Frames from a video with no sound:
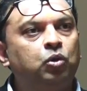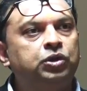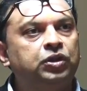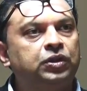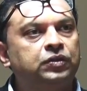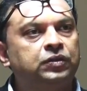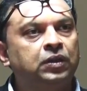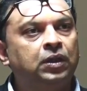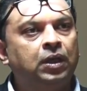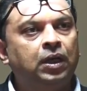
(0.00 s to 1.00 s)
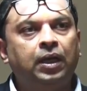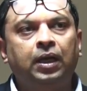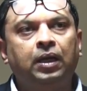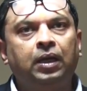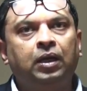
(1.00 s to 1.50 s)
which is,
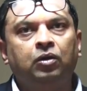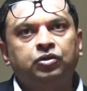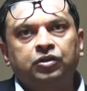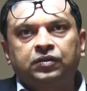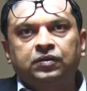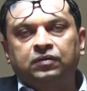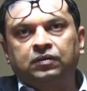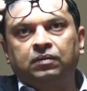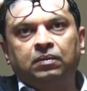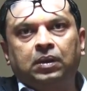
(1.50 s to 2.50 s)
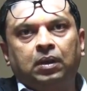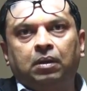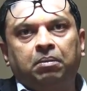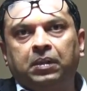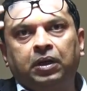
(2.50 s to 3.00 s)
just,
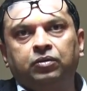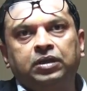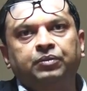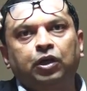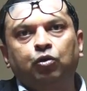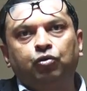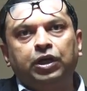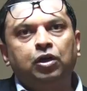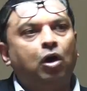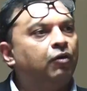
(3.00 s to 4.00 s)
something you read